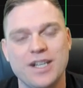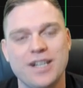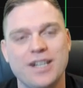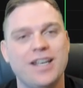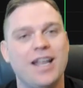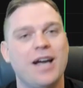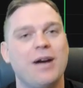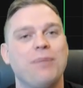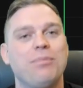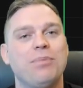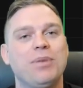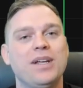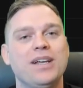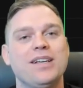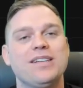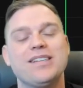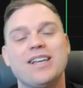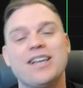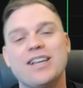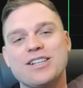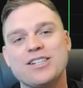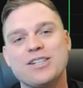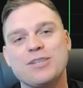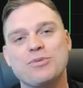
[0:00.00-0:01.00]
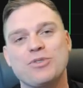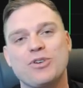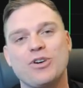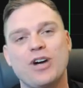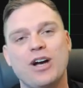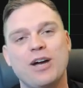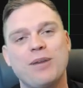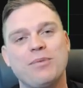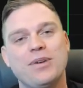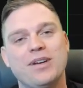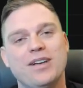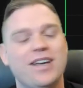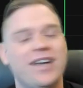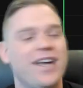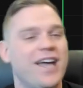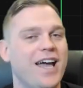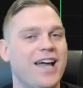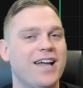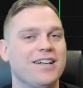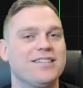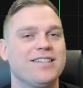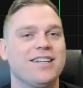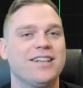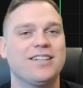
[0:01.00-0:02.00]
Now please subscribe
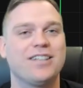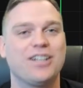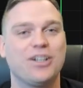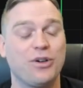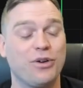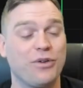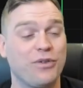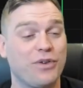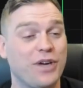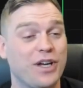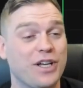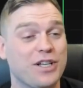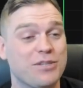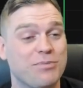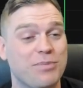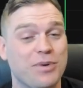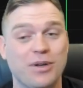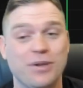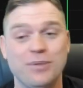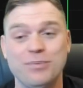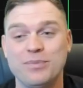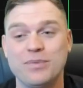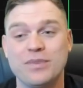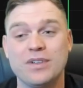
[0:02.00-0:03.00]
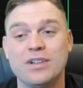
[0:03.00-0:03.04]
and tick the notification bell.